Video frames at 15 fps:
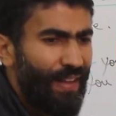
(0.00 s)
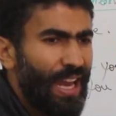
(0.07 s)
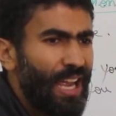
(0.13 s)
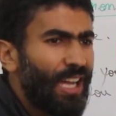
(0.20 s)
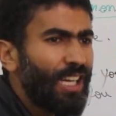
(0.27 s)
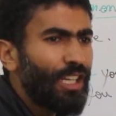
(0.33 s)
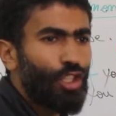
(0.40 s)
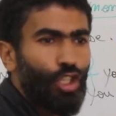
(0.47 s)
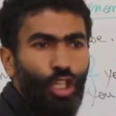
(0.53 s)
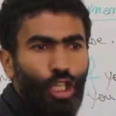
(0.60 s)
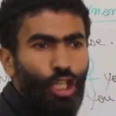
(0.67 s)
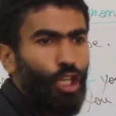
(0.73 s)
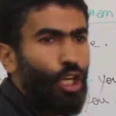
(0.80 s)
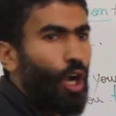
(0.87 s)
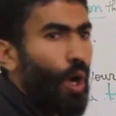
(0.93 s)
young, she
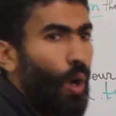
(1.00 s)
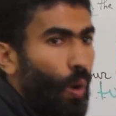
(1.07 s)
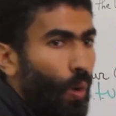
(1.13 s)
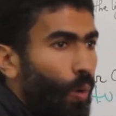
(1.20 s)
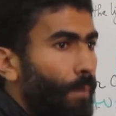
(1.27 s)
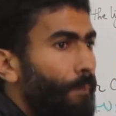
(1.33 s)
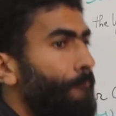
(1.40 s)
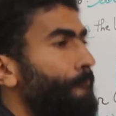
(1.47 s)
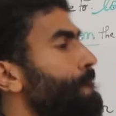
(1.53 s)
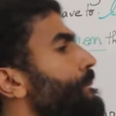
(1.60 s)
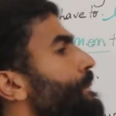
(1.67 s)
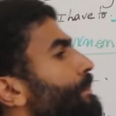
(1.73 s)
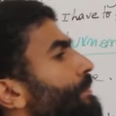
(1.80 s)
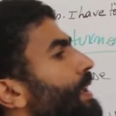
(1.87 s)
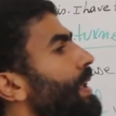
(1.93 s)
can
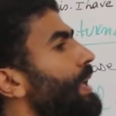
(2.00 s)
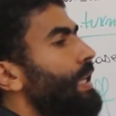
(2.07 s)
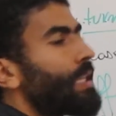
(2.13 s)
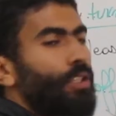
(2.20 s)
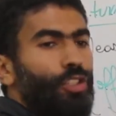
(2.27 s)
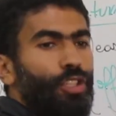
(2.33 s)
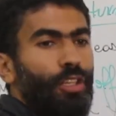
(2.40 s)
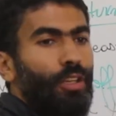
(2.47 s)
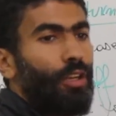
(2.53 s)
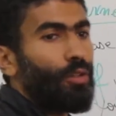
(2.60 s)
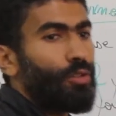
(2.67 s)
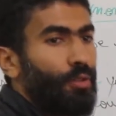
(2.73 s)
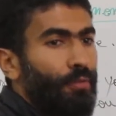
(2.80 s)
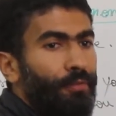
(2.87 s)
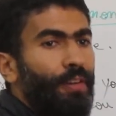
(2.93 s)
go
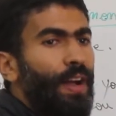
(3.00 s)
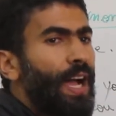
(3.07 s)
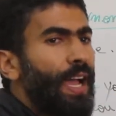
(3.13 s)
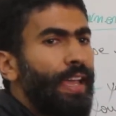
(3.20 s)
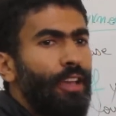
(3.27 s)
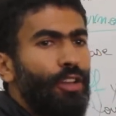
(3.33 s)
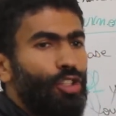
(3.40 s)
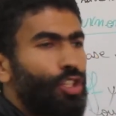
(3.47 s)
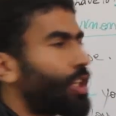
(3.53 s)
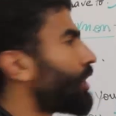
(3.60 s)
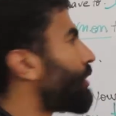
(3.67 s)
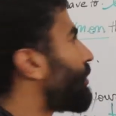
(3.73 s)
to fire, she can